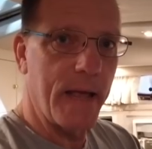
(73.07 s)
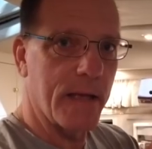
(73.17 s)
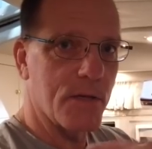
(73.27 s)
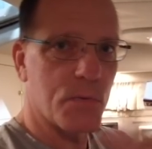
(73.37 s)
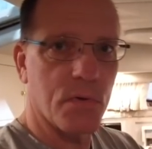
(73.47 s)

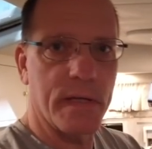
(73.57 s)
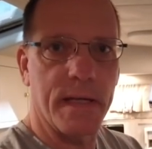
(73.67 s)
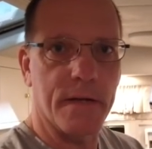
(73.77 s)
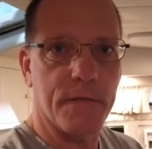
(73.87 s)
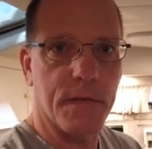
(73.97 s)
because we're only
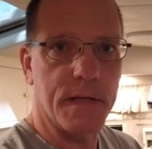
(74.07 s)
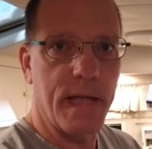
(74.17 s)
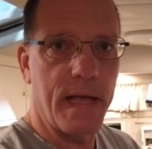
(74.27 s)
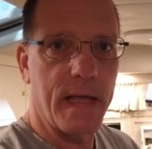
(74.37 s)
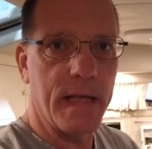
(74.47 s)
here for the
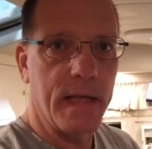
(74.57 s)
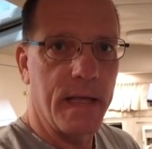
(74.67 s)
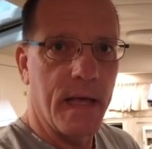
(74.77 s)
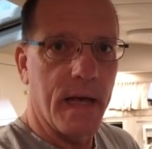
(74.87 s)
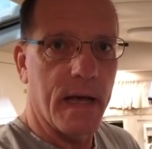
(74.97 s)
day,
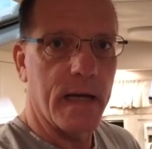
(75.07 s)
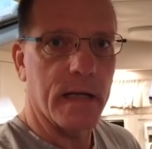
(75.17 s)
uh,